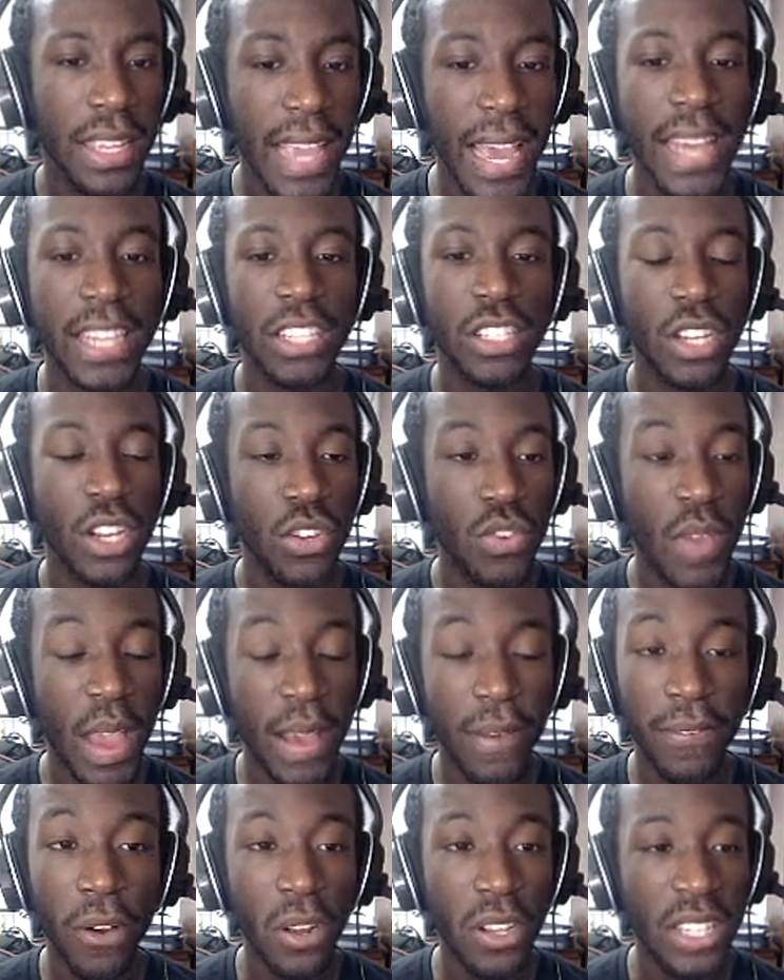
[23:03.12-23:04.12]
Yes, you
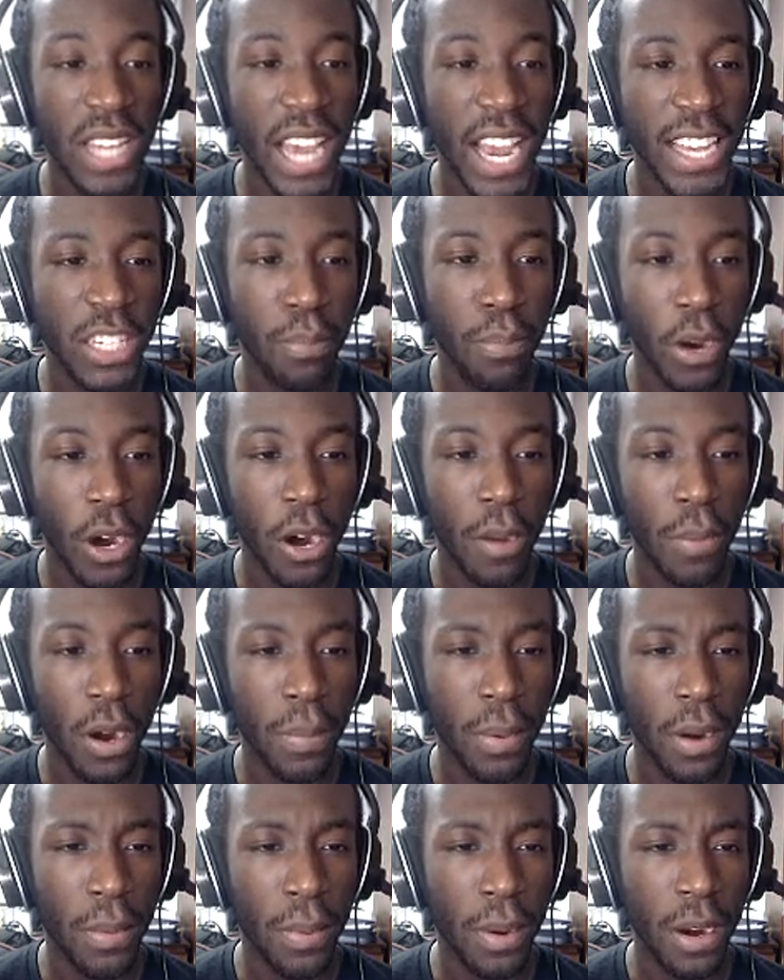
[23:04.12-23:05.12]
have Focus Sash. Burn,
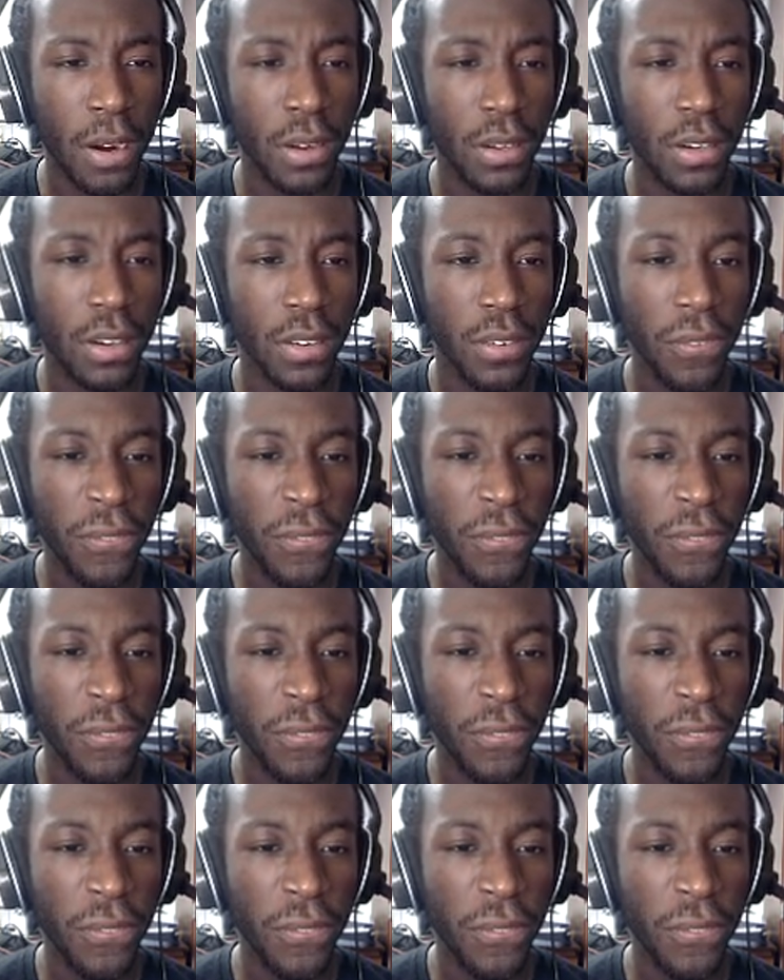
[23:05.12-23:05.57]
burn, burn, burn.